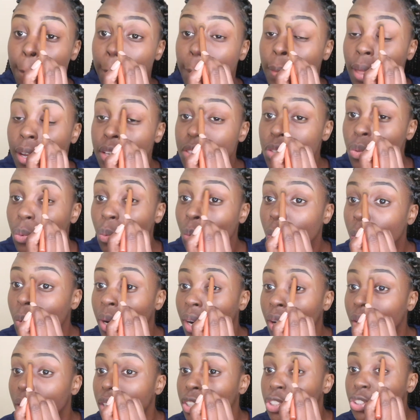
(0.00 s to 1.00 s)
that's all
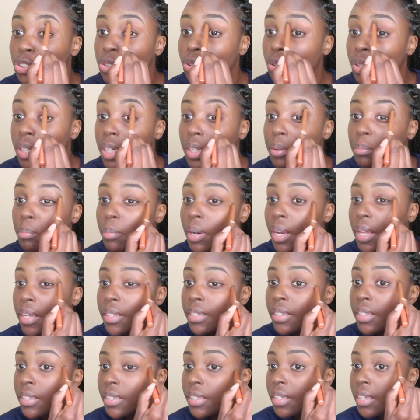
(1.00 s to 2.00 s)
well and truly
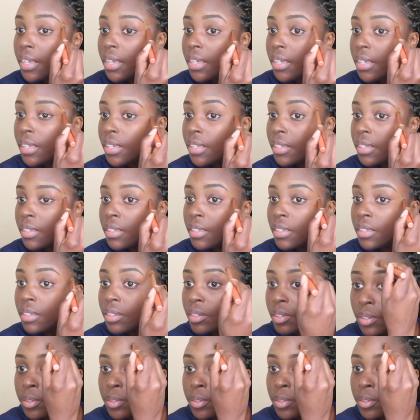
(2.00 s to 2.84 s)
blended in.